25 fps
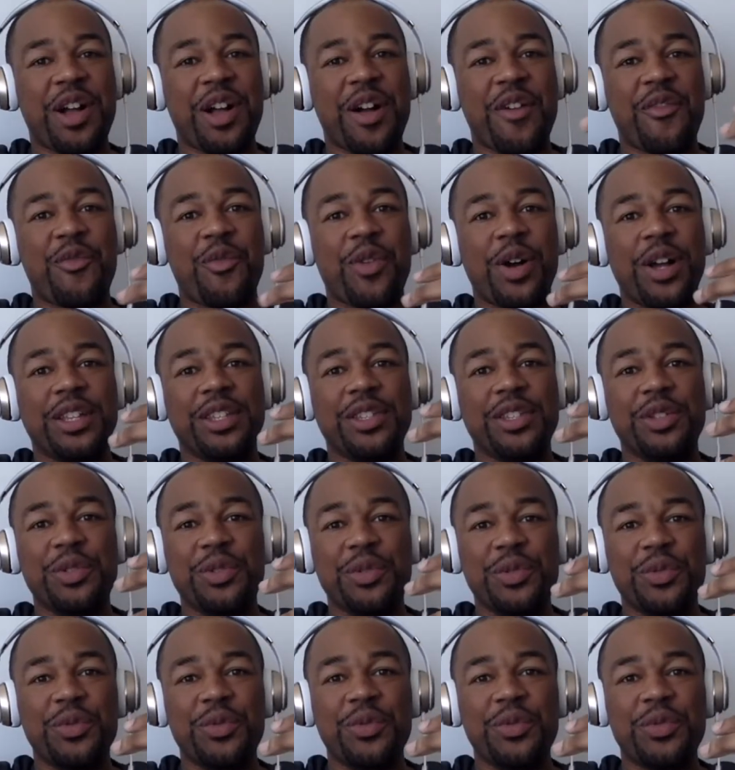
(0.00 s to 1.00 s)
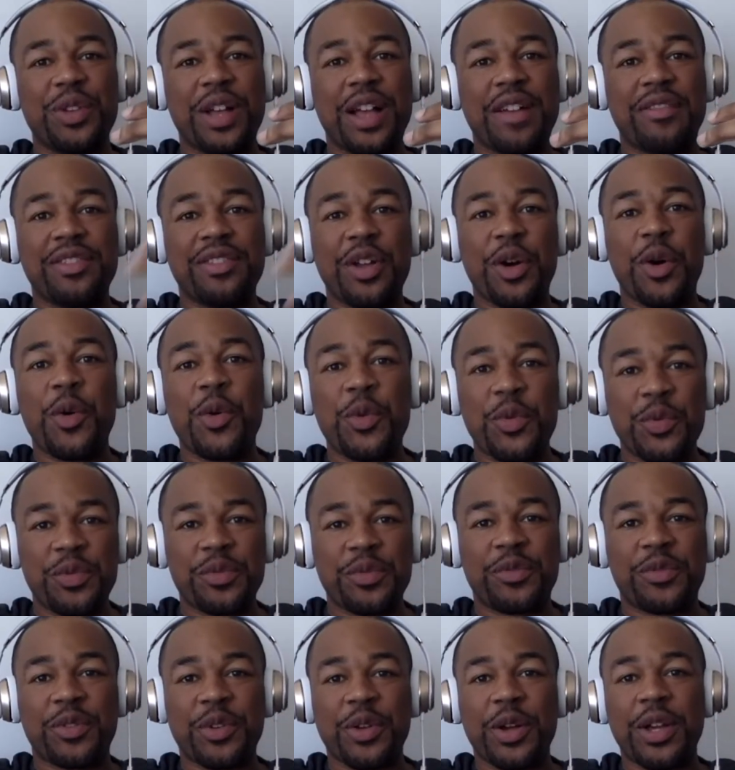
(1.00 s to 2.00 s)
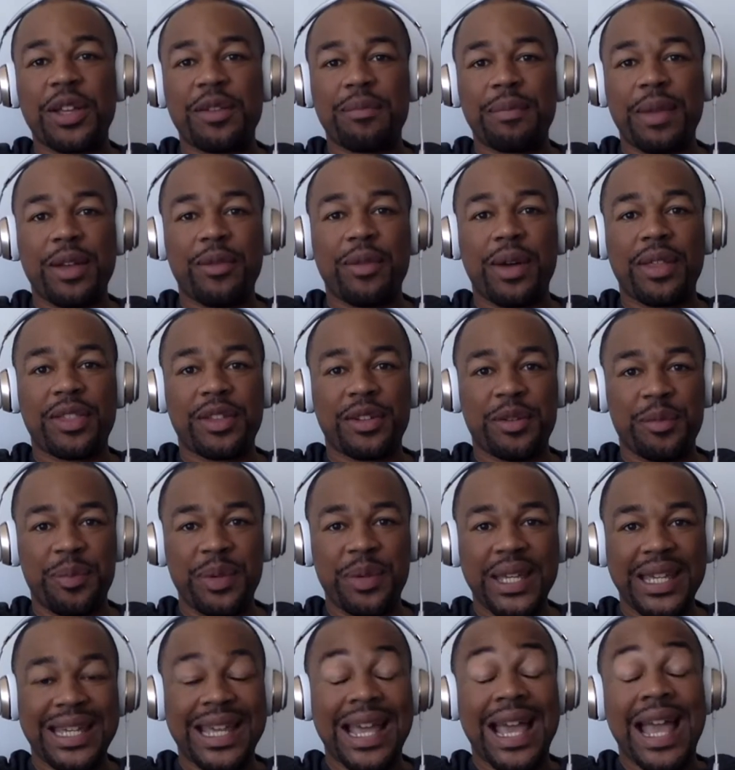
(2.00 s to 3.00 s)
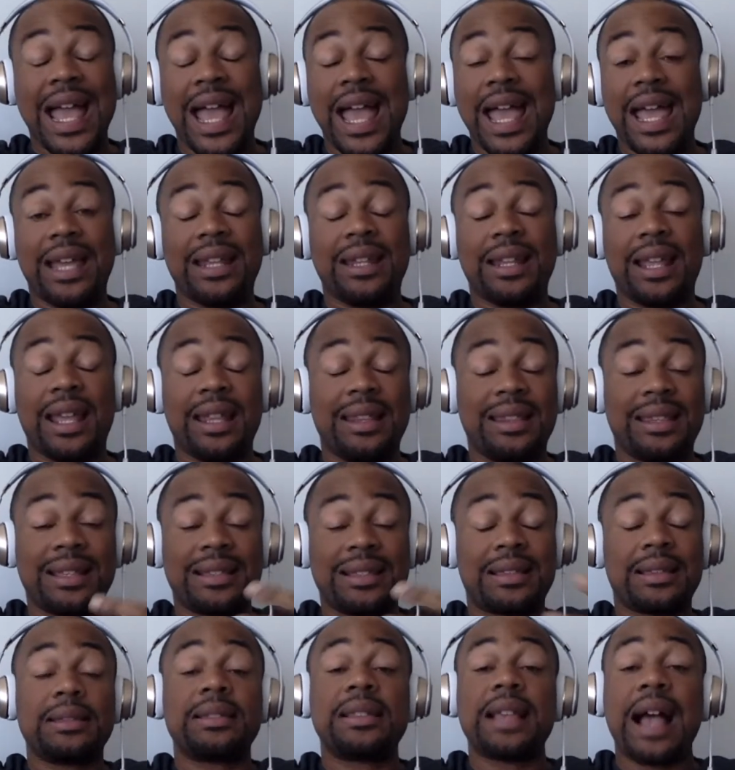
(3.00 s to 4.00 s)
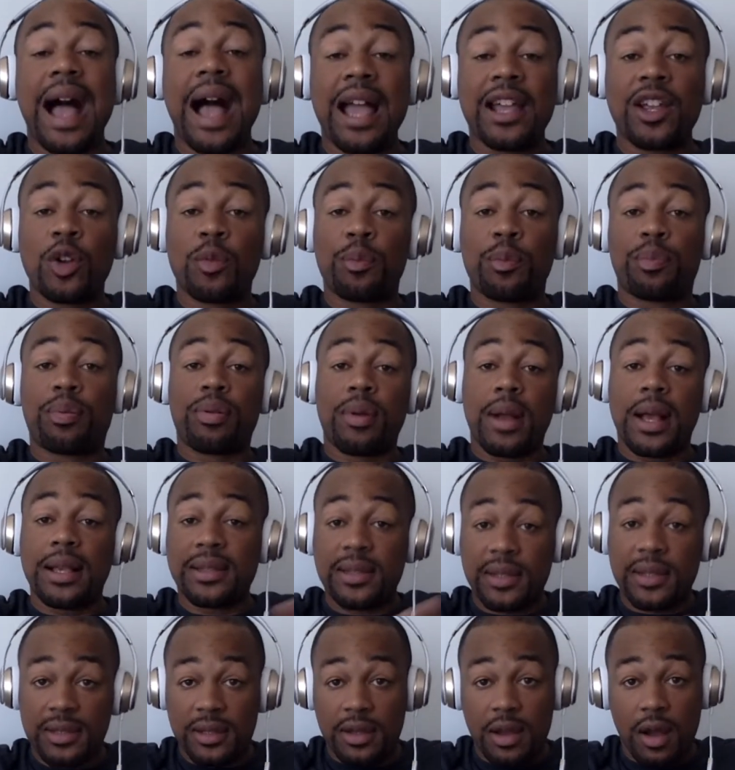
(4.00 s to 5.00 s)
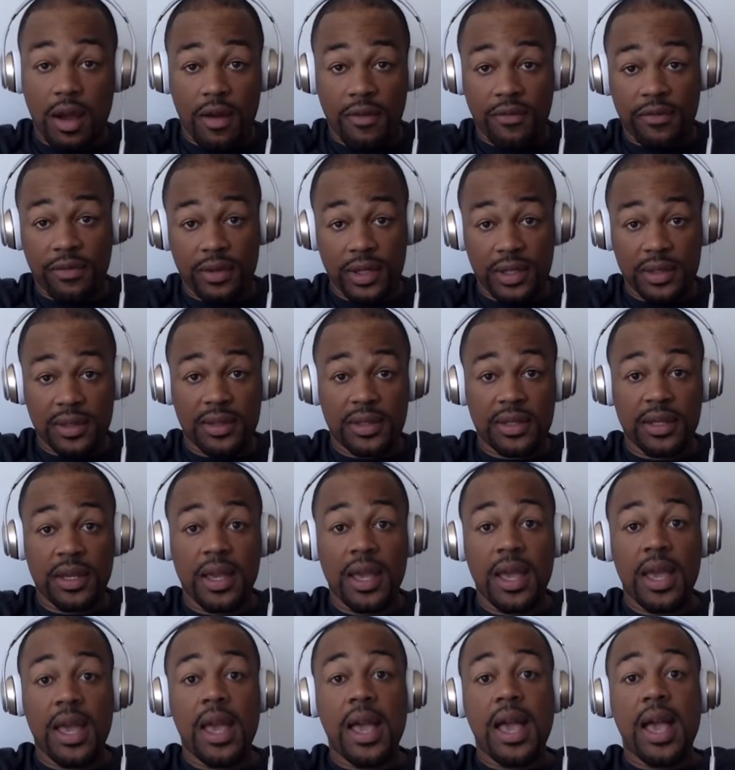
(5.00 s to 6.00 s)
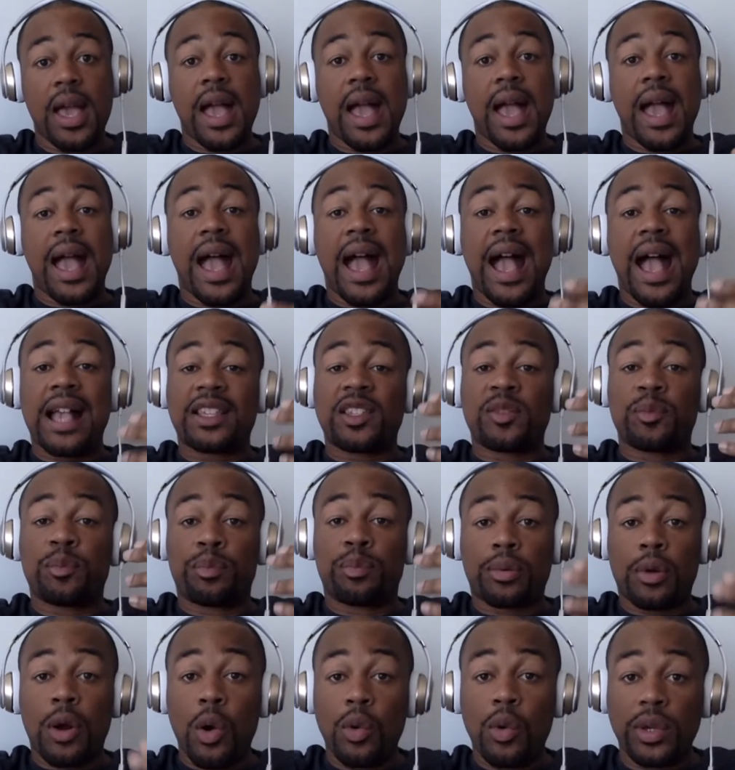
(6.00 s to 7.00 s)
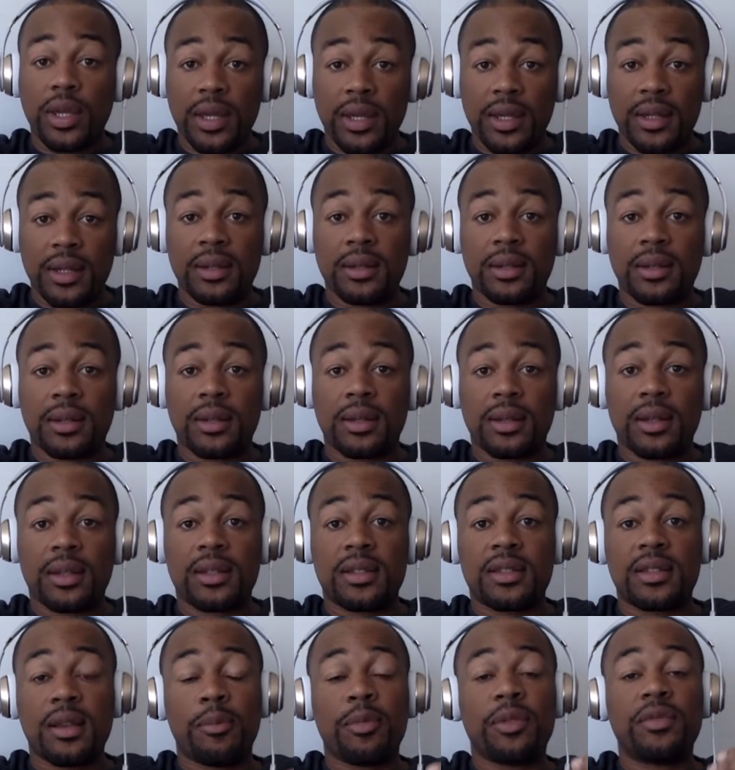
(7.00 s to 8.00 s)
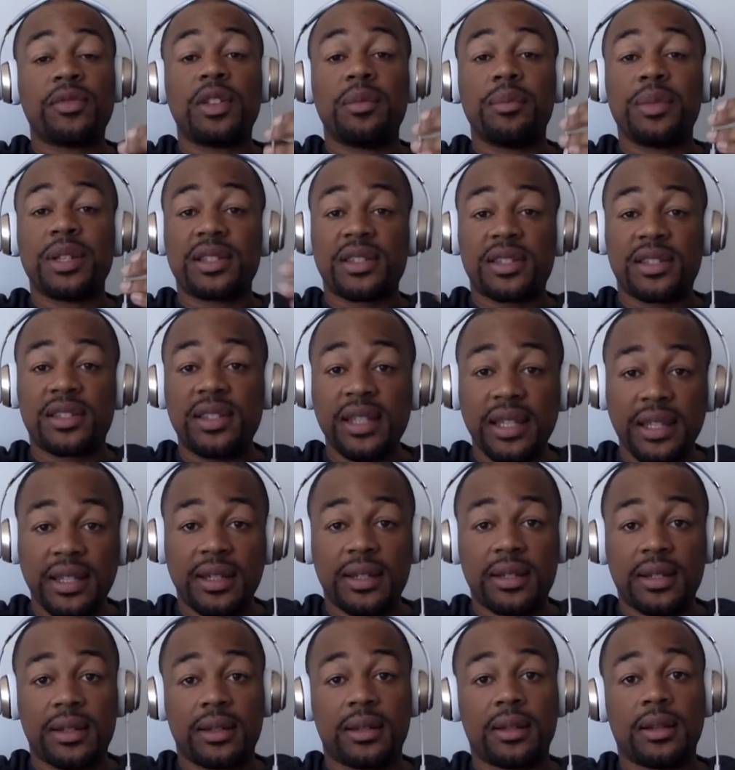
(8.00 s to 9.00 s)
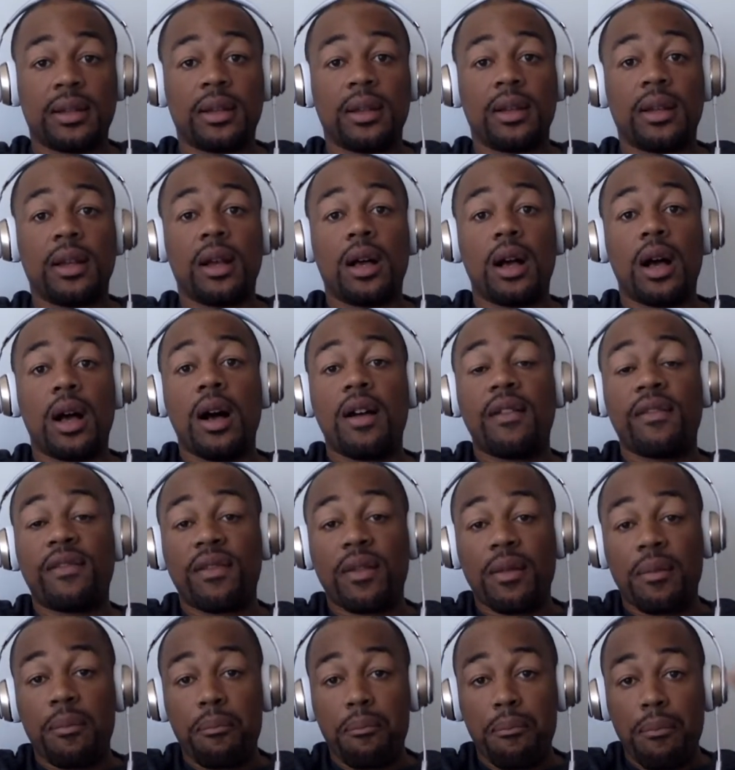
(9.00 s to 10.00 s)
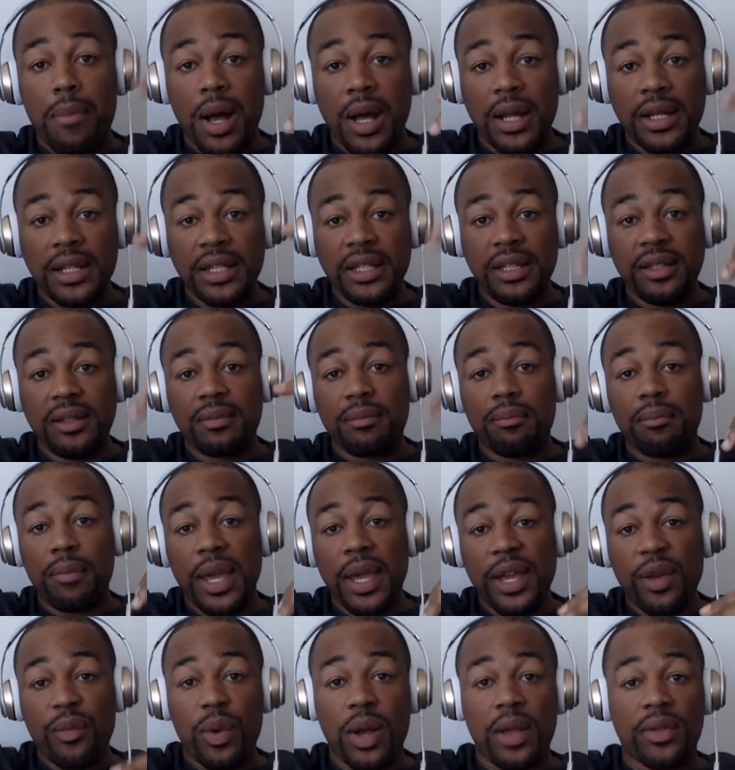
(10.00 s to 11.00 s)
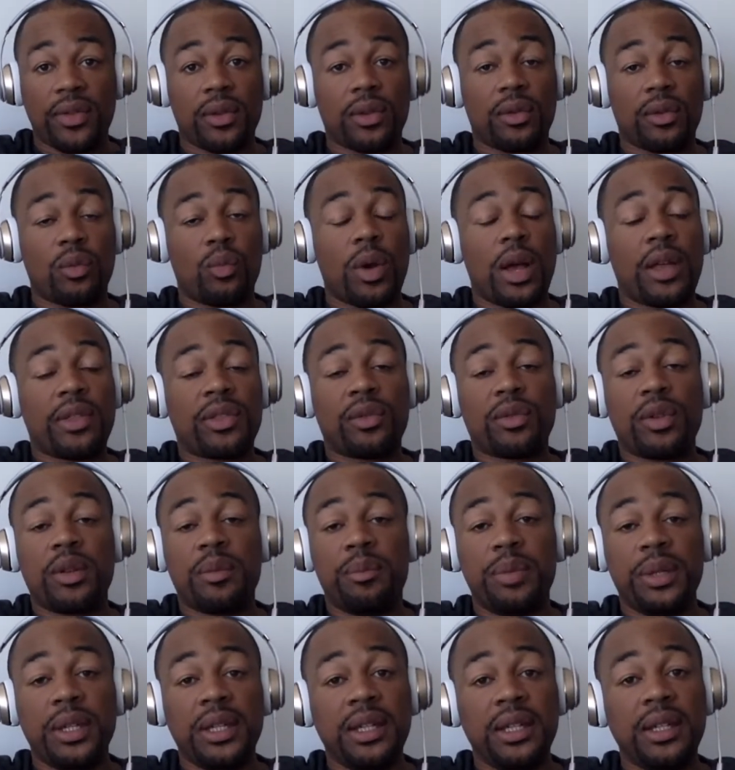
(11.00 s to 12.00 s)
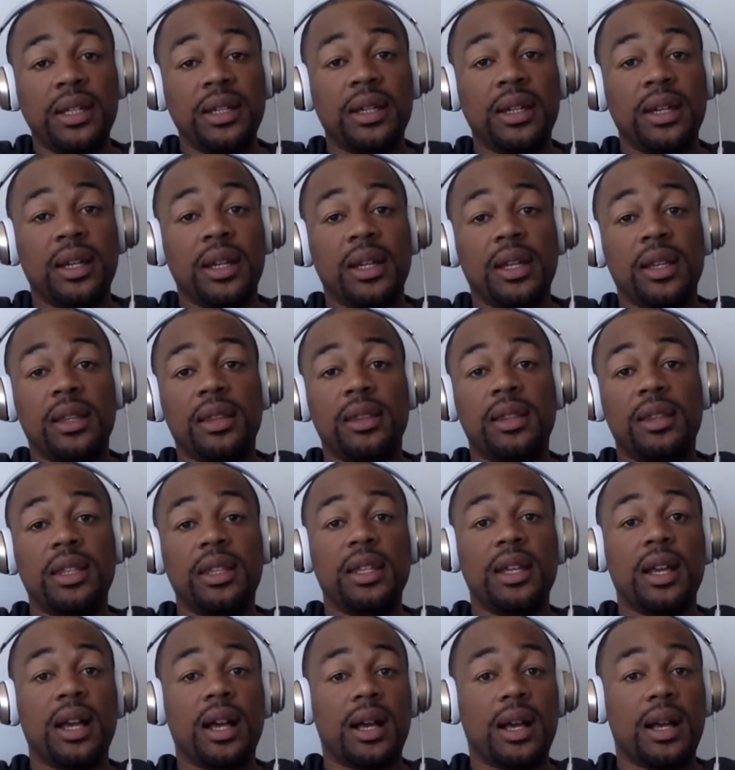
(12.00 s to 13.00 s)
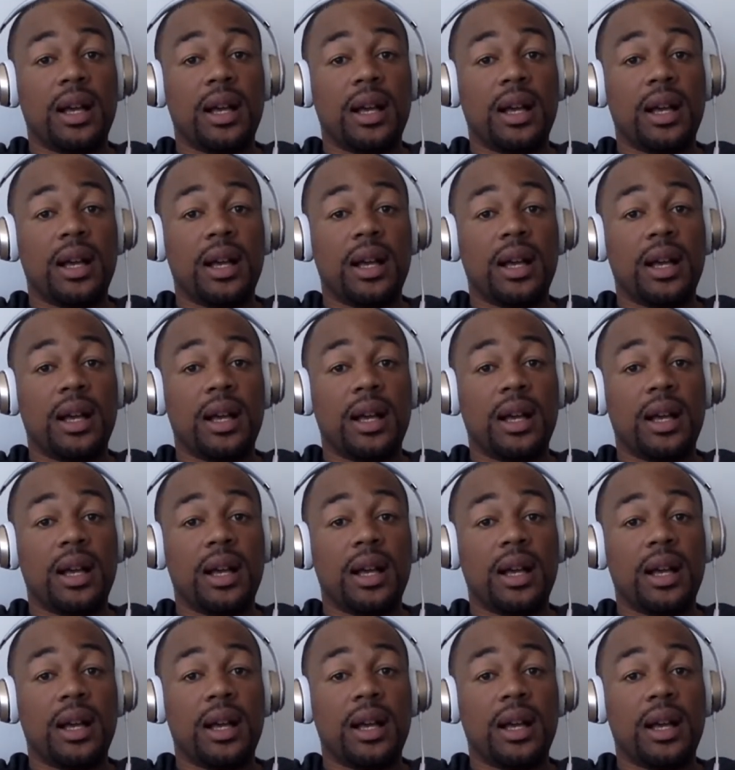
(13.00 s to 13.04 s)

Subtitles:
of what you have known Floyd Mayweather to be. And this entire press conference has broken some of the mystique of Money Mayweather, whether it be the